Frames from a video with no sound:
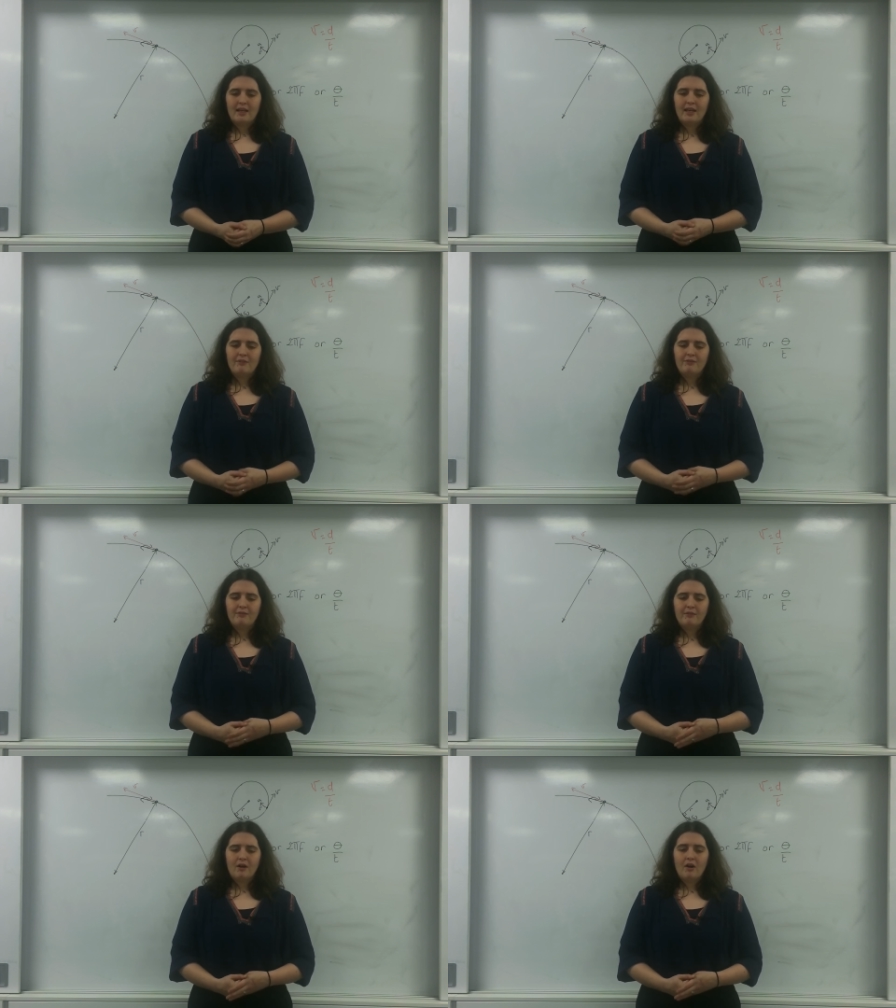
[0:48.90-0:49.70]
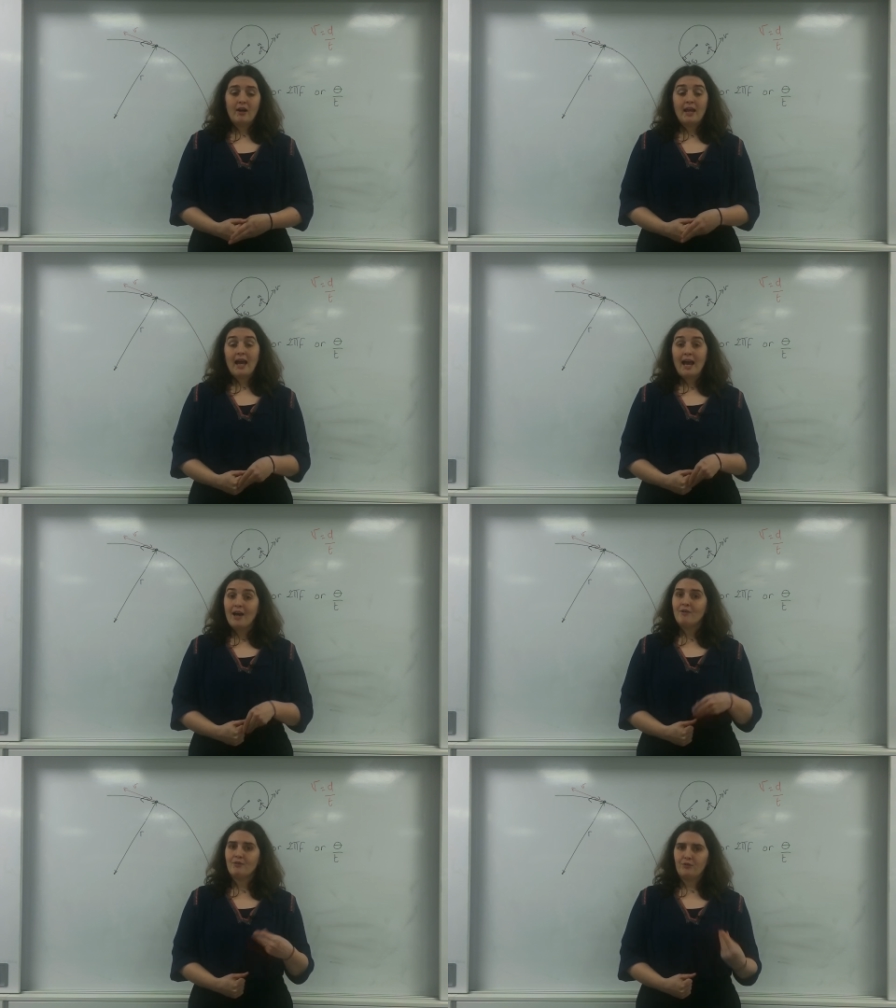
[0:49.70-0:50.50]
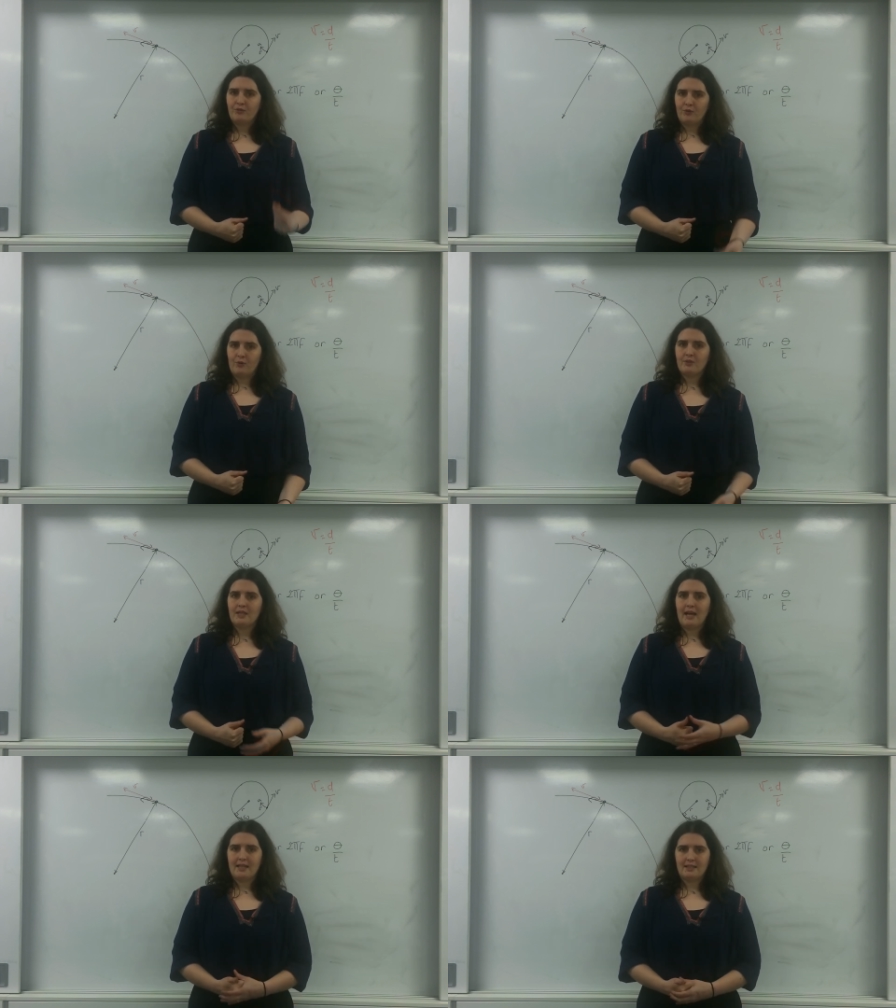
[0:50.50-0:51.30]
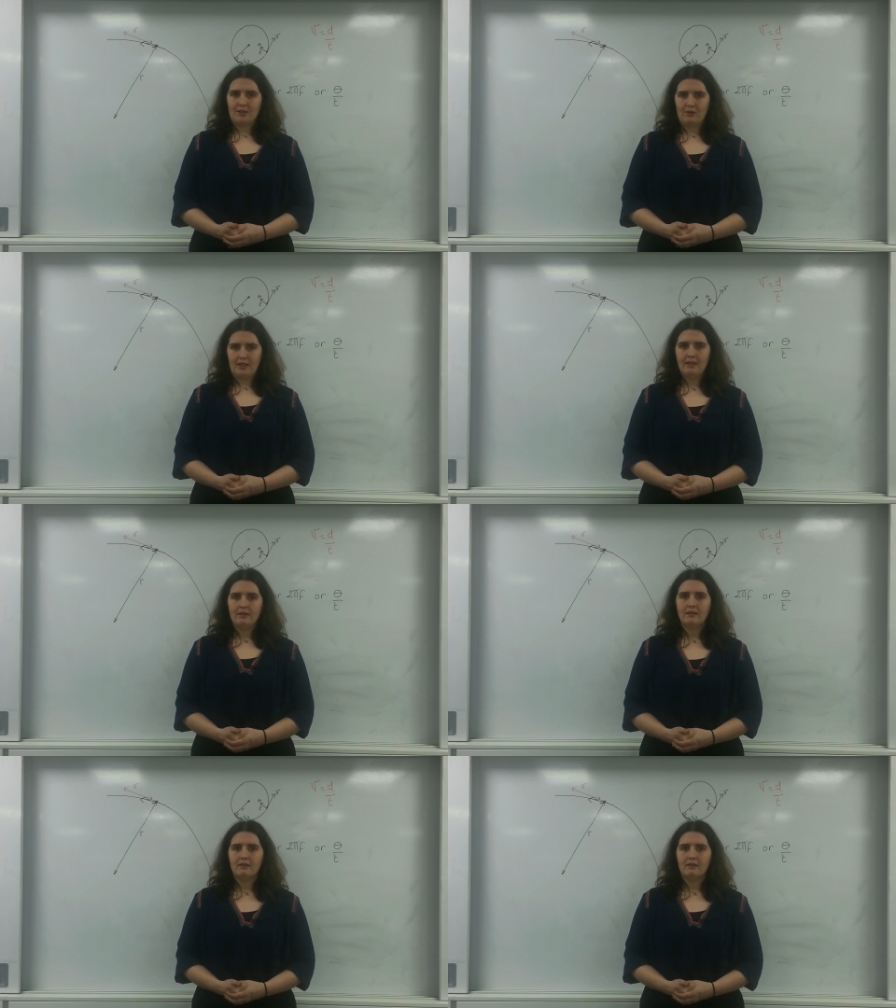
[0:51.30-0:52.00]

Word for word: If I have a force acting on it,